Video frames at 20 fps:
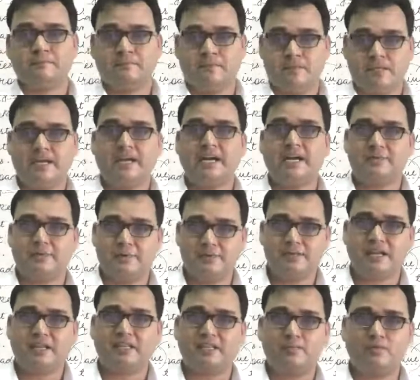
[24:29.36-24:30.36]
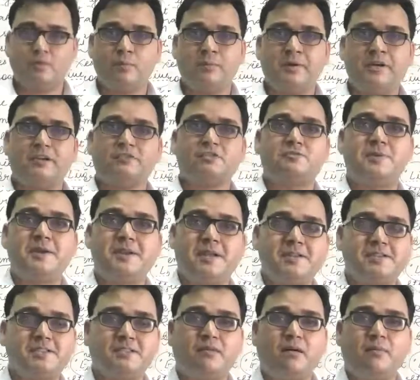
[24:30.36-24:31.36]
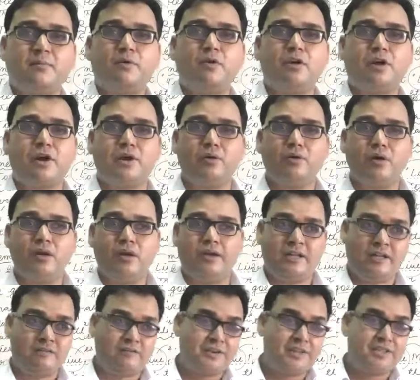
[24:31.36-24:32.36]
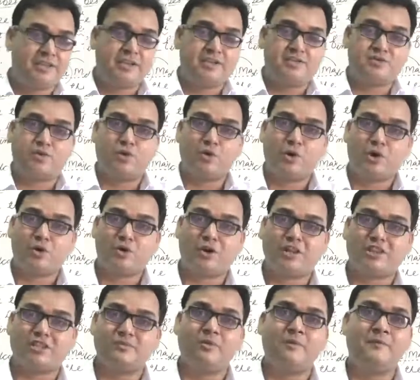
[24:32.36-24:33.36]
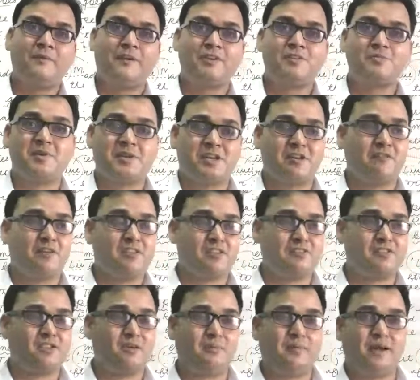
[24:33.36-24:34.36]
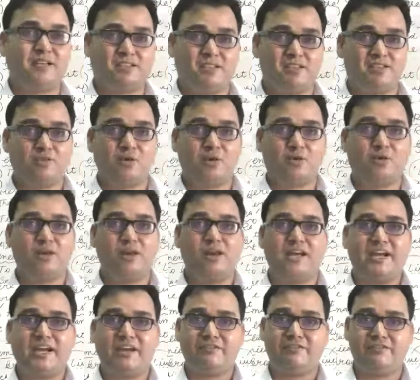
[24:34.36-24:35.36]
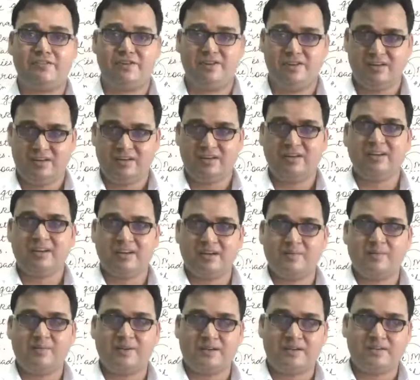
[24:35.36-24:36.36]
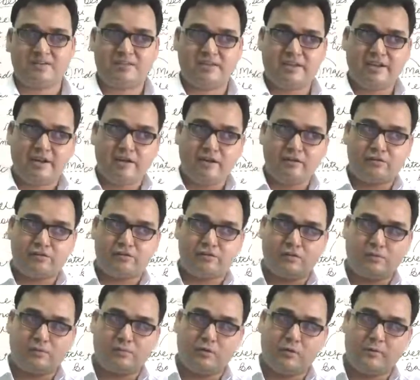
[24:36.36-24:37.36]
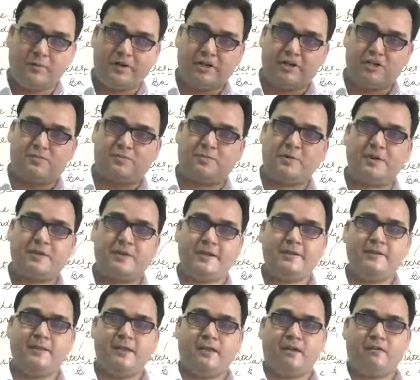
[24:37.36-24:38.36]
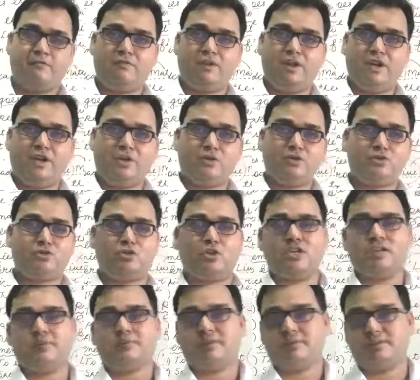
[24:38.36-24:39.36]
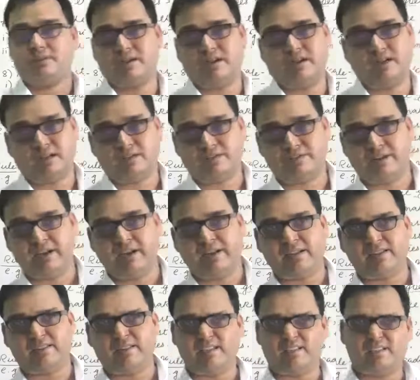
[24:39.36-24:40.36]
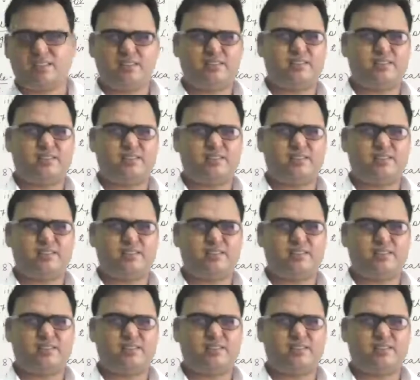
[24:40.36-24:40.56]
Jab aap bol rahe ho, and everything is going on at the moment of speaking, but if the match is going on live, But instead of moment of speaking, we'll use only present indefinite tense. Just